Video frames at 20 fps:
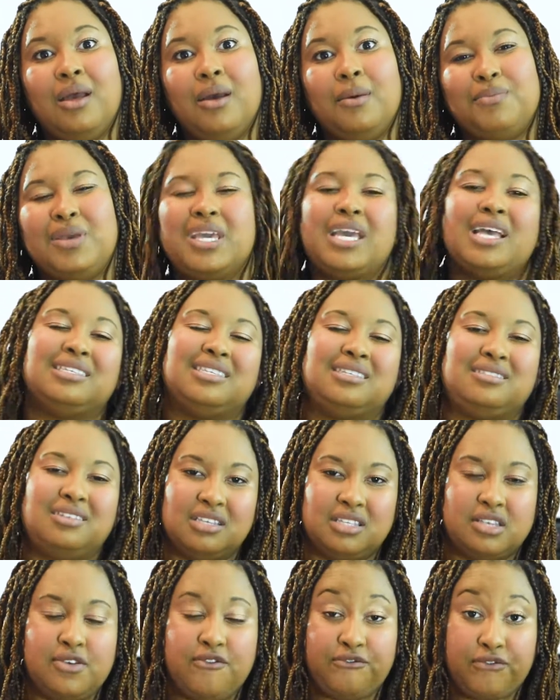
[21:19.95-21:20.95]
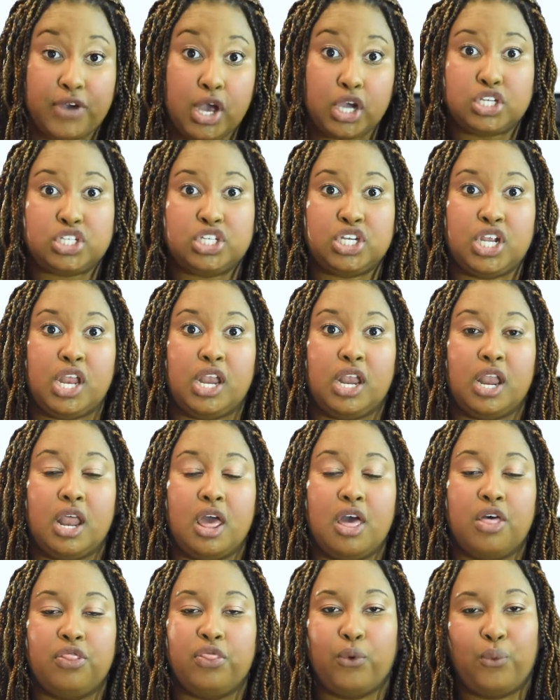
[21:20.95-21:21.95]
because it doesn't function
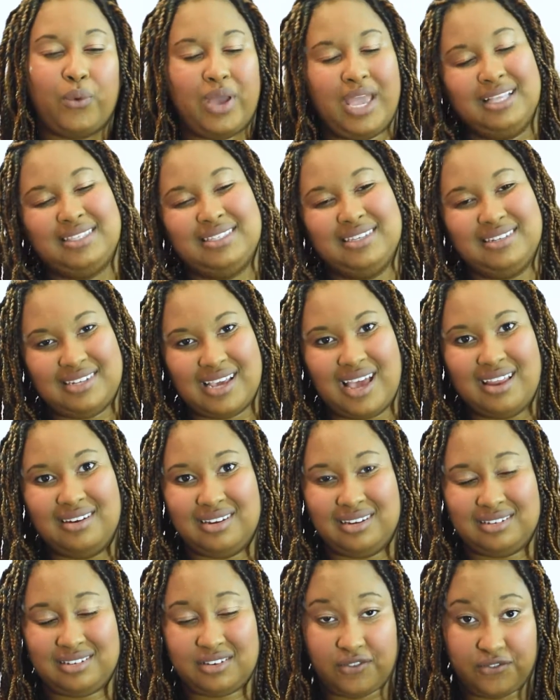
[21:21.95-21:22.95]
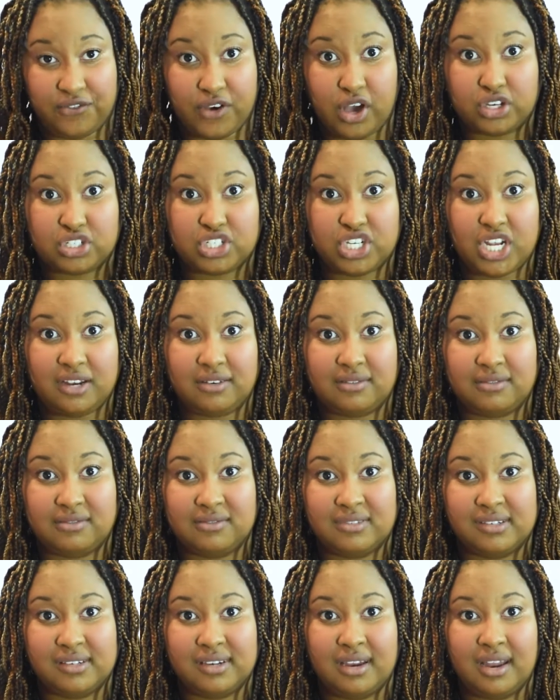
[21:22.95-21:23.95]
the way it's intended to function.
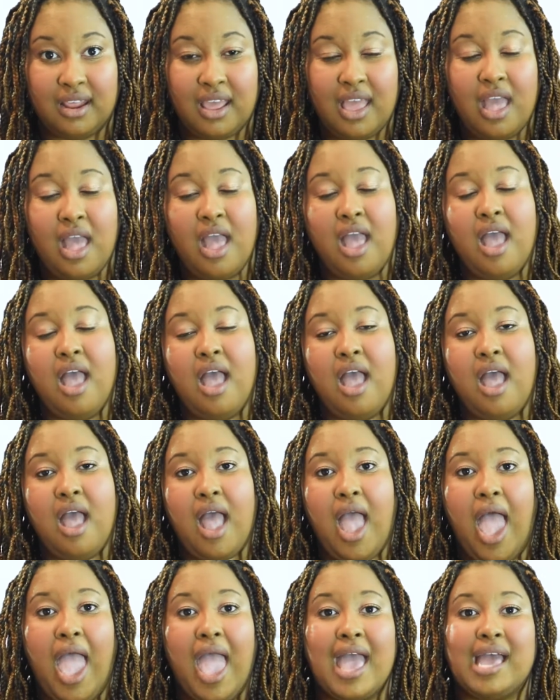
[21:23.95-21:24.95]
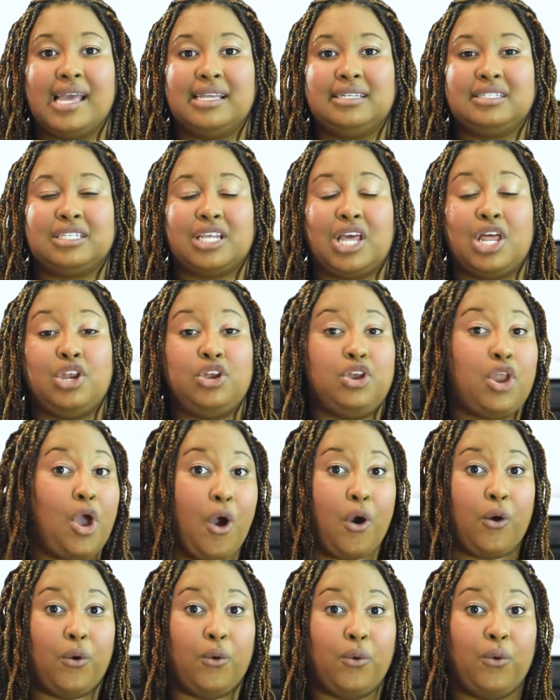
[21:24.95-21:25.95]
And
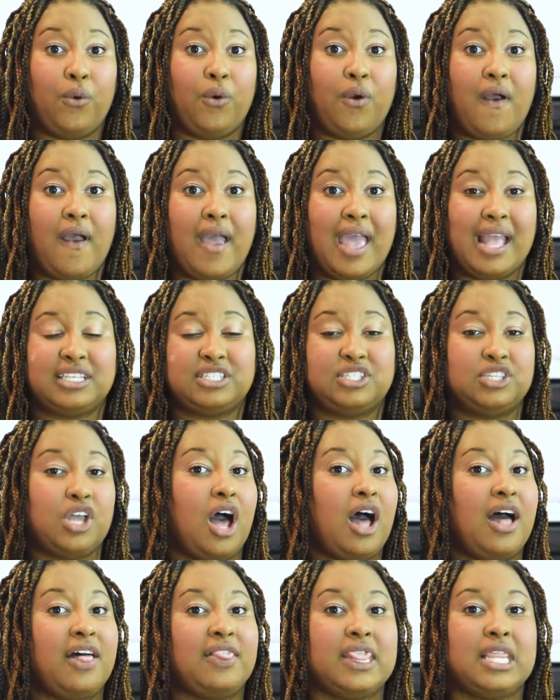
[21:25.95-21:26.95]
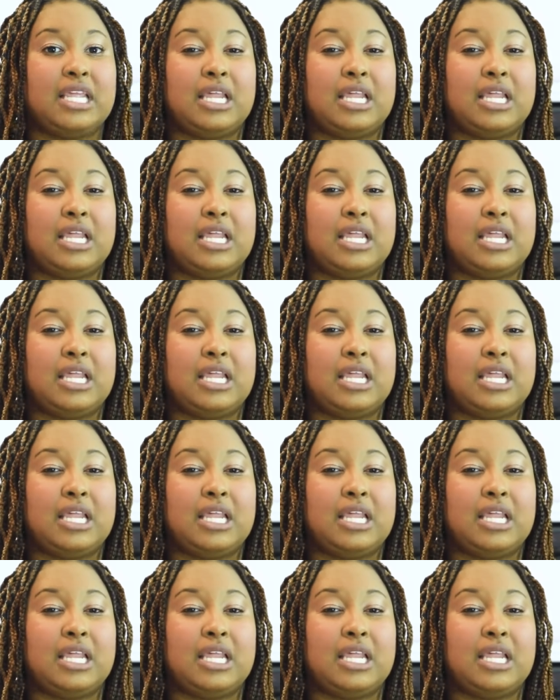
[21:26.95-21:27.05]
no, it's not,